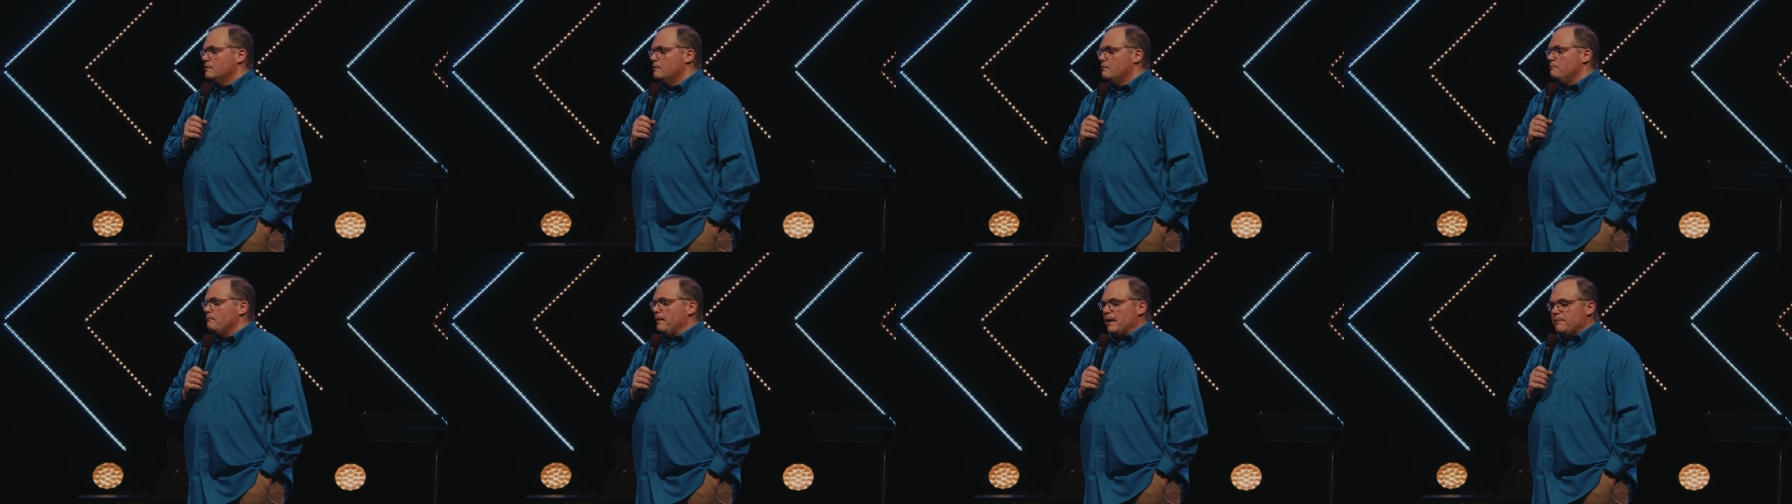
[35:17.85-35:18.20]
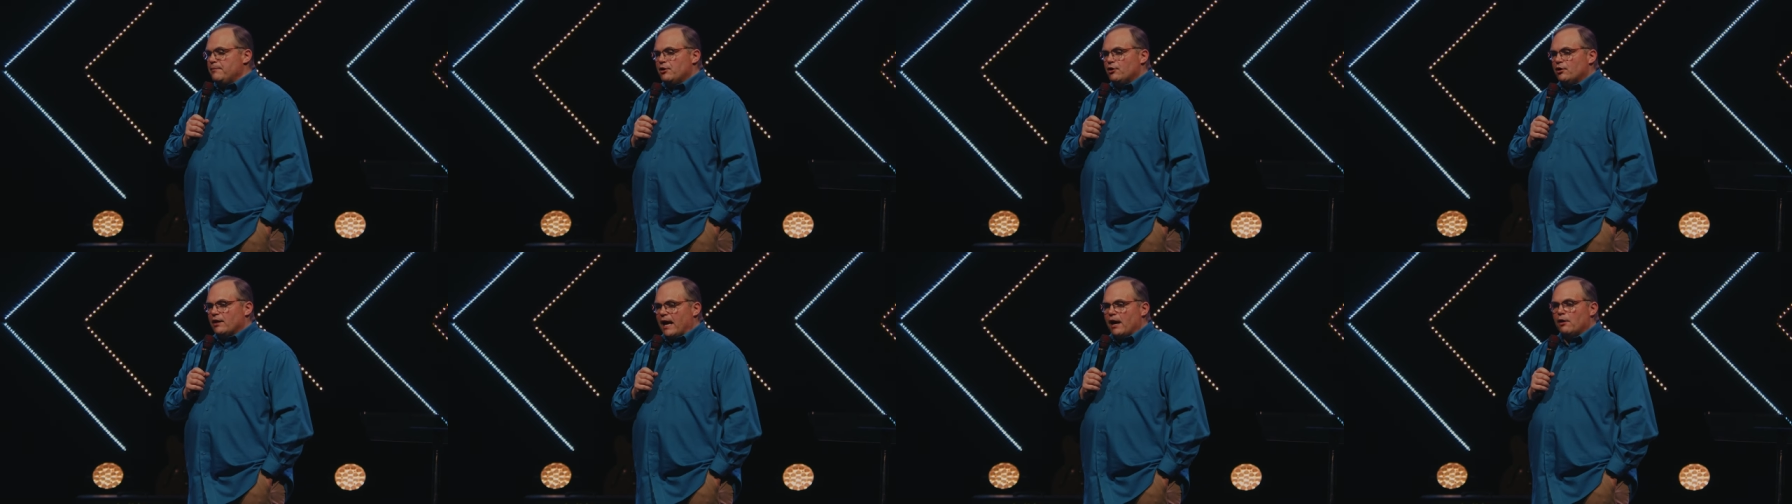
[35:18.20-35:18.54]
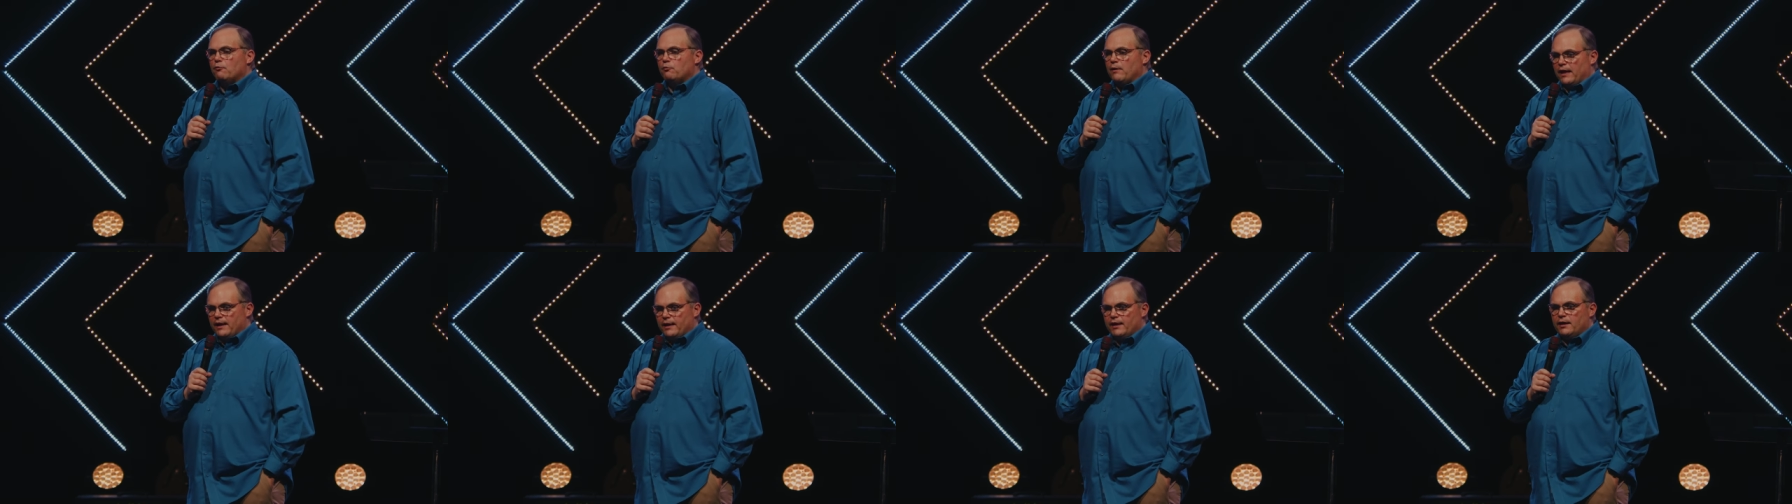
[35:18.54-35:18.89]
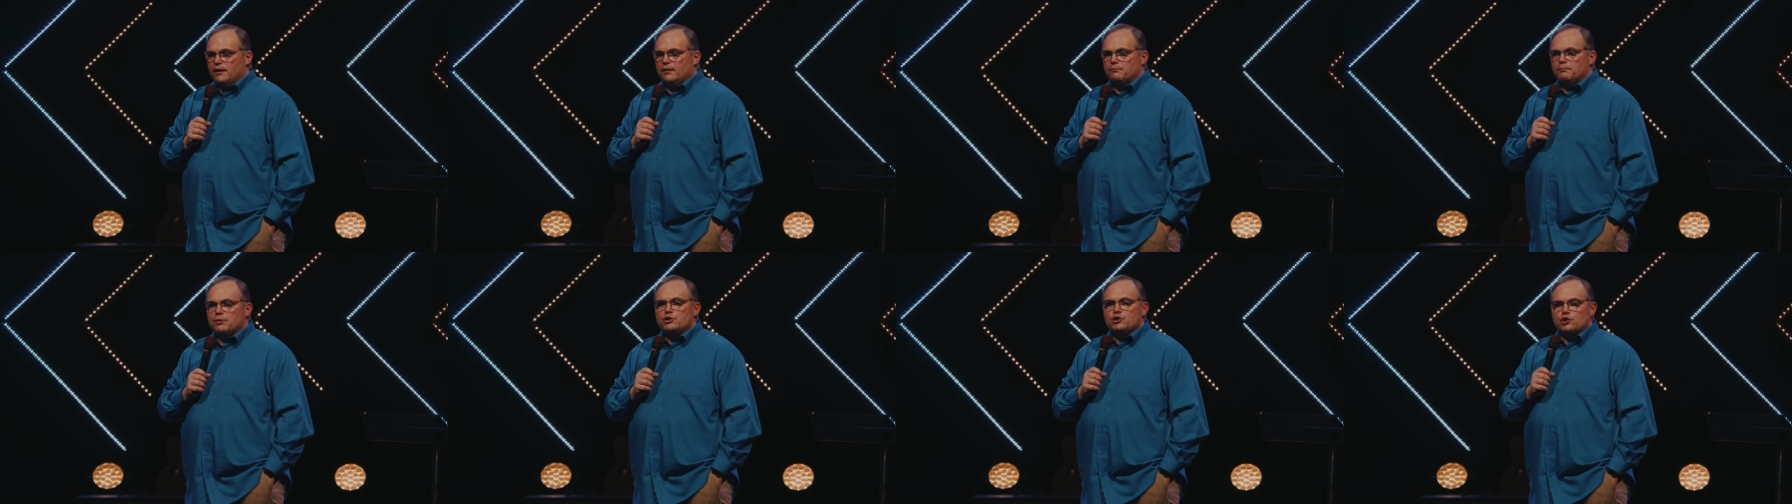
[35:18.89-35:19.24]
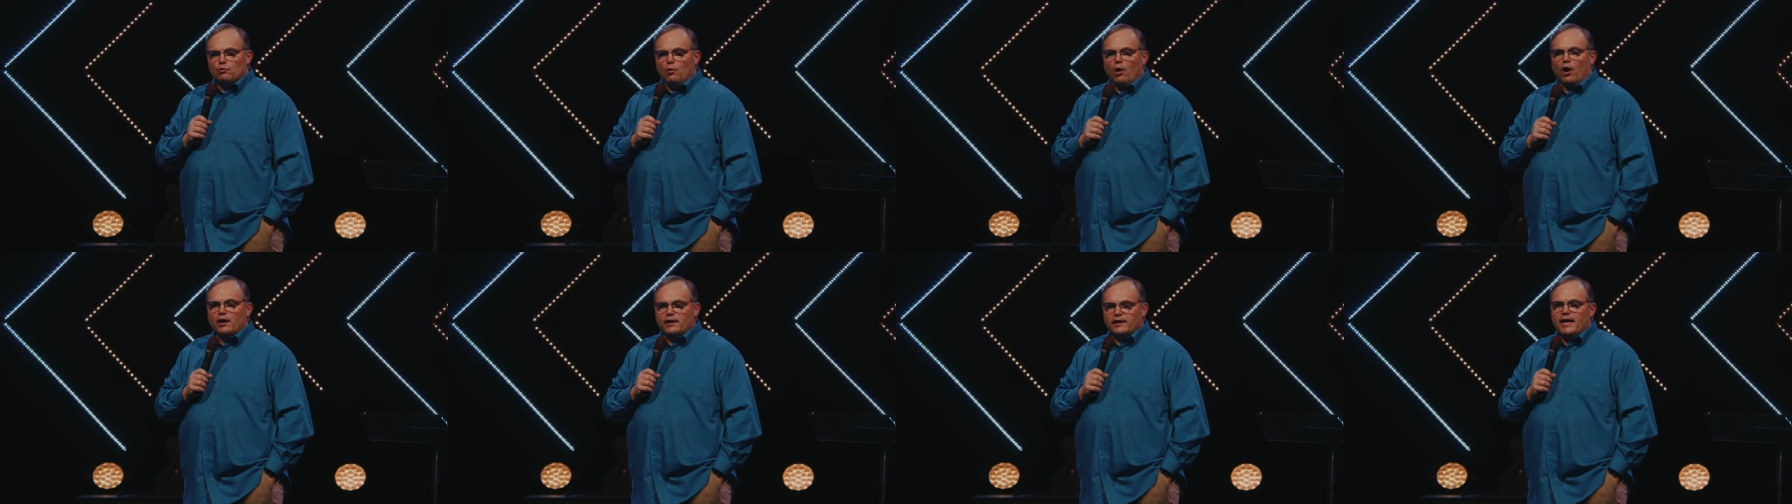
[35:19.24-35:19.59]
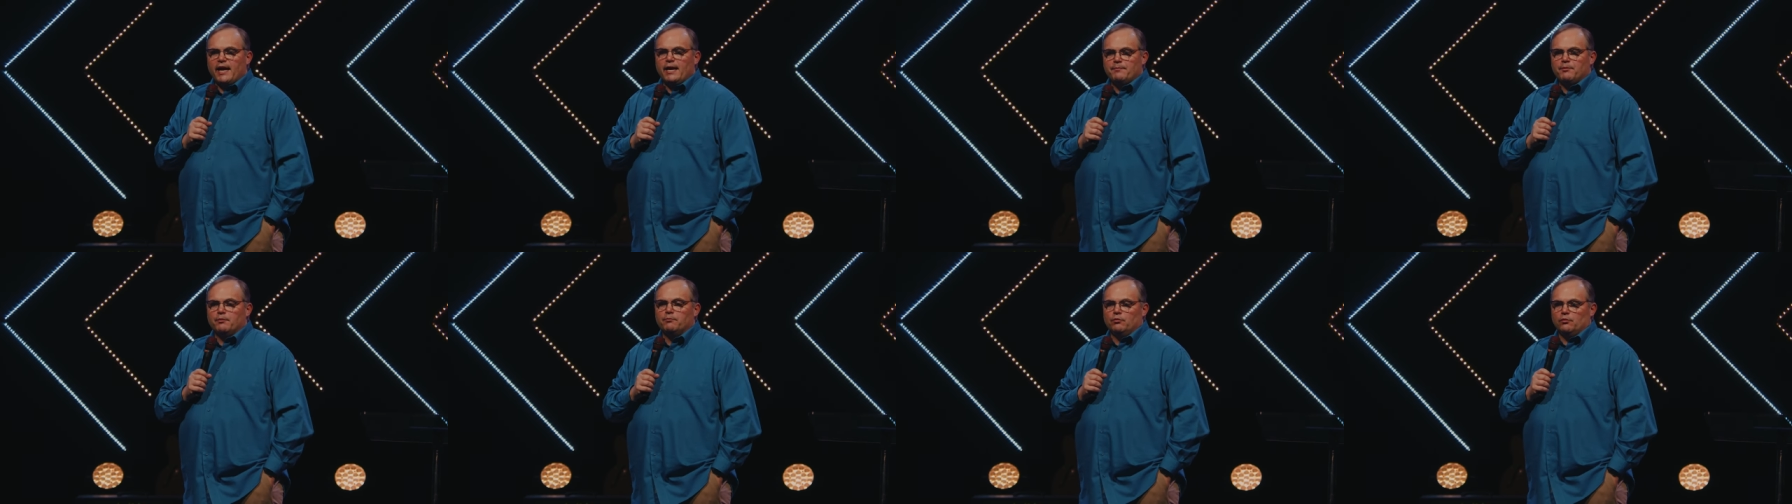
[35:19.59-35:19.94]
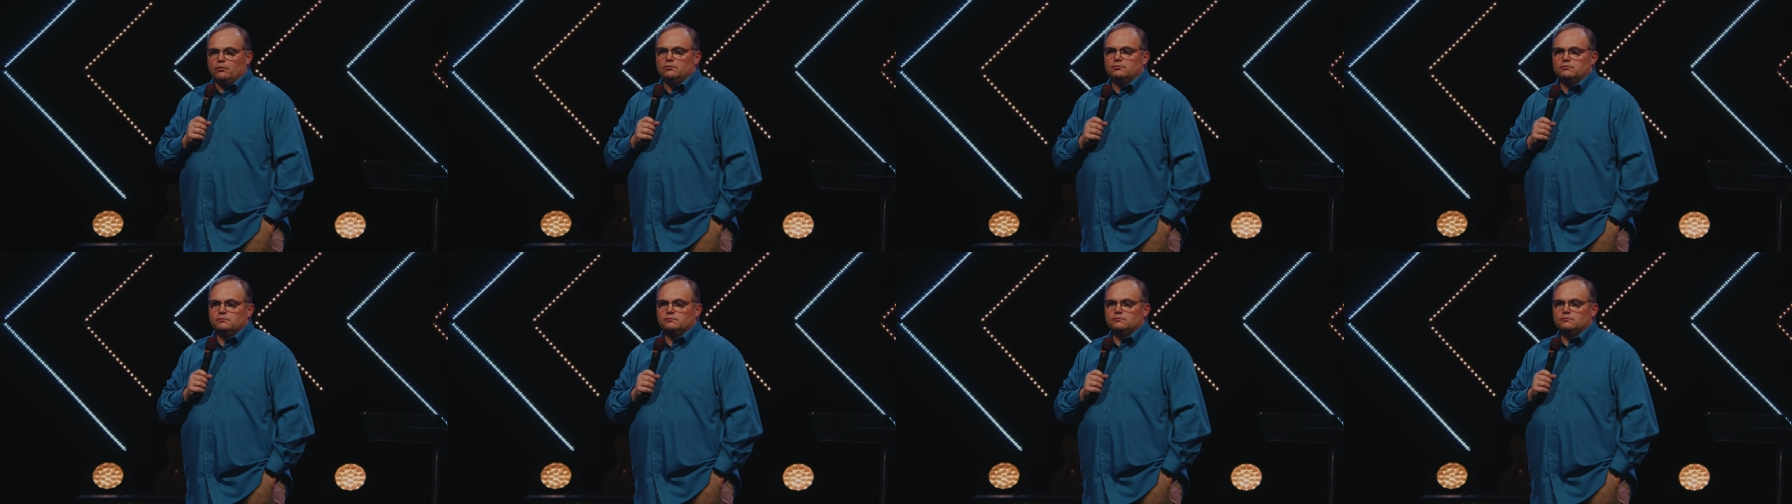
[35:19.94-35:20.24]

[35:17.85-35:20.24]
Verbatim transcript: Maybe you're not ready, but you are capable.